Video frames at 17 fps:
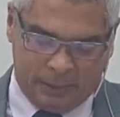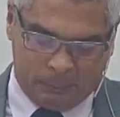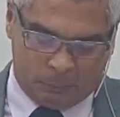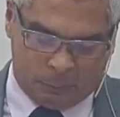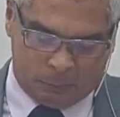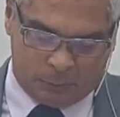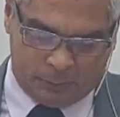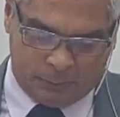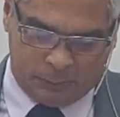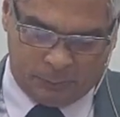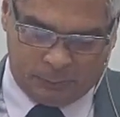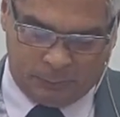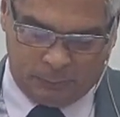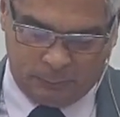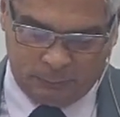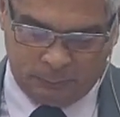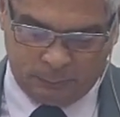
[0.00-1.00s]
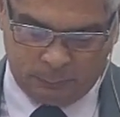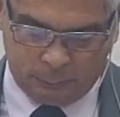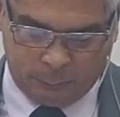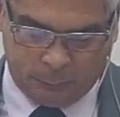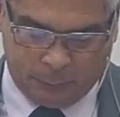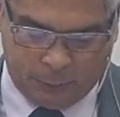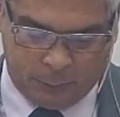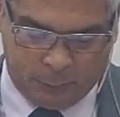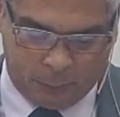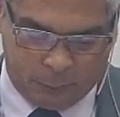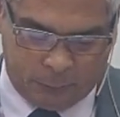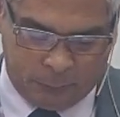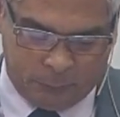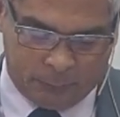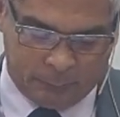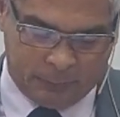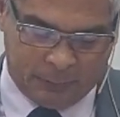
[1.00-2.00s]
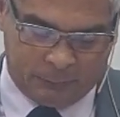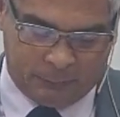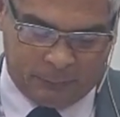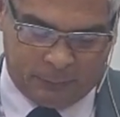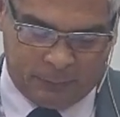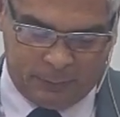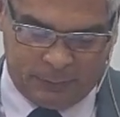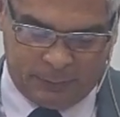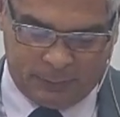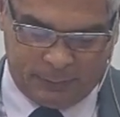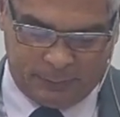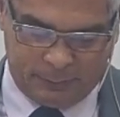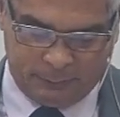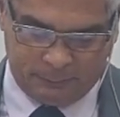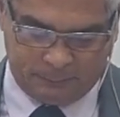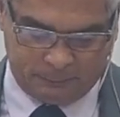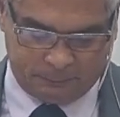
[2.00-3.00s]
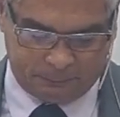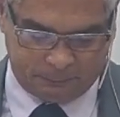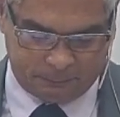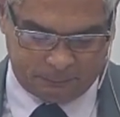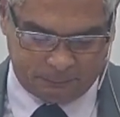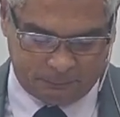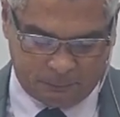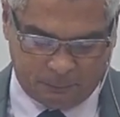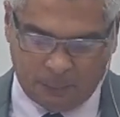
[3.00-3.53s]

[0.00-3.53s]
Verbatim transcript: And he says, I love the Lord because he heard my voice.